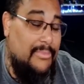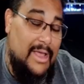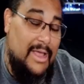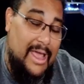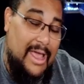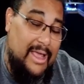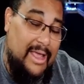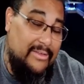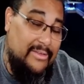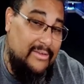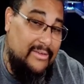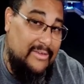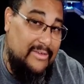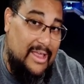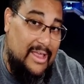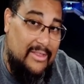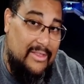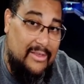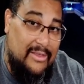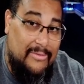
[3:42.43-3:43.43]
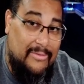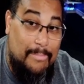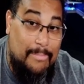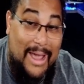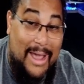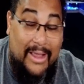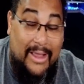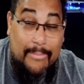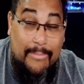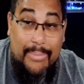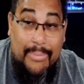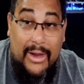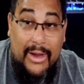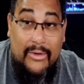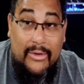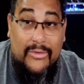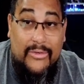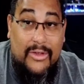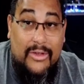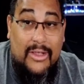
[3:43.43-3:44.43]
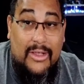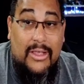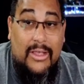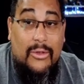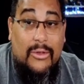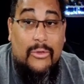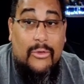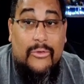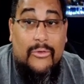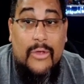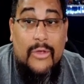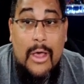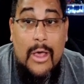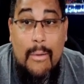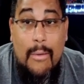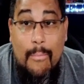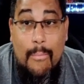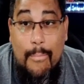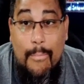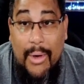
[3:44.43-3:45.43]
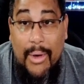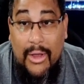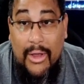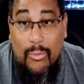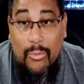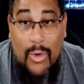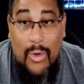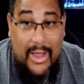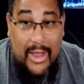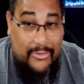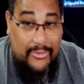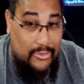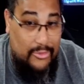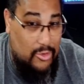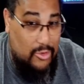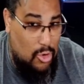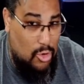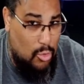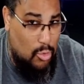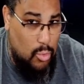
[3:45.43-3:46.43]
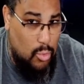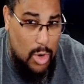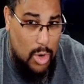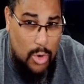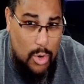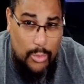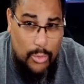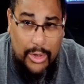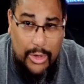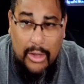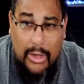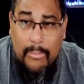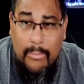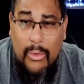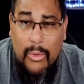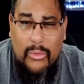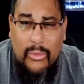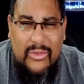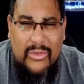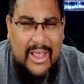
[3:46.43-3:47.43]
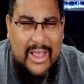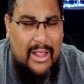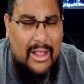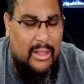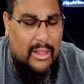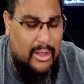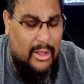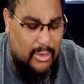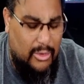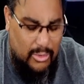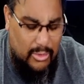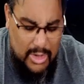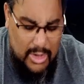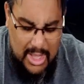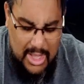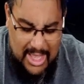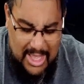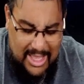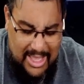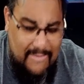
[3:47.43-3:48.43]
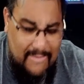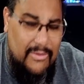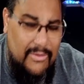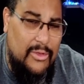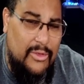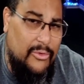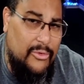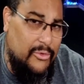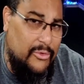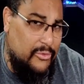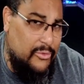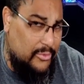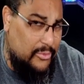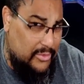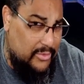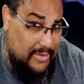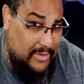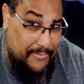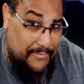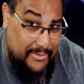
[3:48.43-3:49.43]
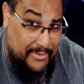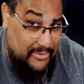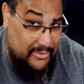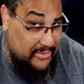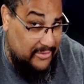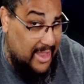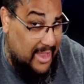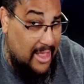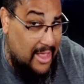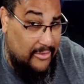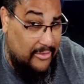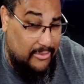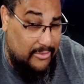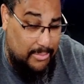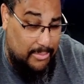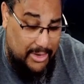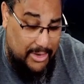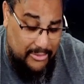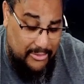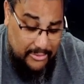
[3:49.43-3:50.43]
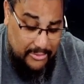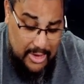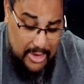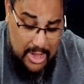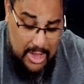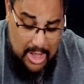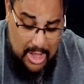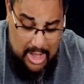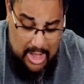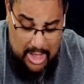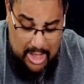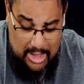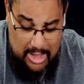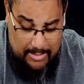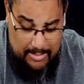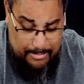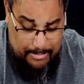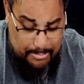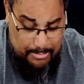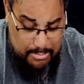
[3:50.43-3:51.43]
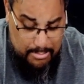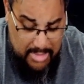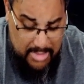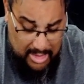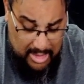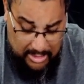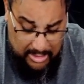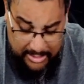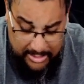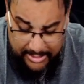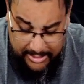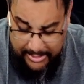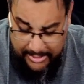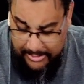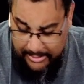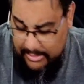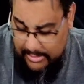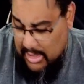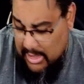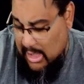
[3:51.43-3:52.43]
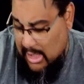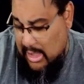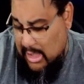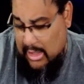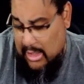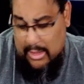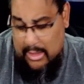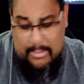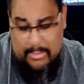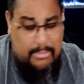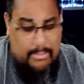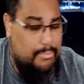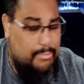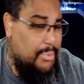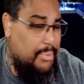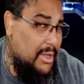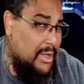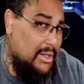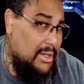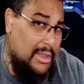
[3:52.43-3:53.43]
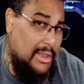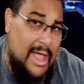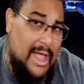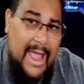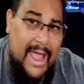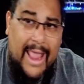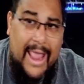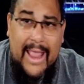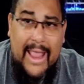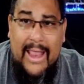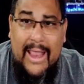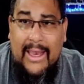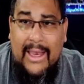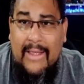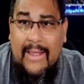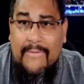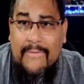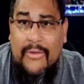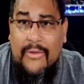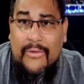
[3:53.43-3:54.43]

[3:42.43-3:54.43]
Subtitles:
I hate to say this, by comparison, kills Budweiser, Corona, Modelo, even though those are different styles of beers, Miller, Bud Light, any of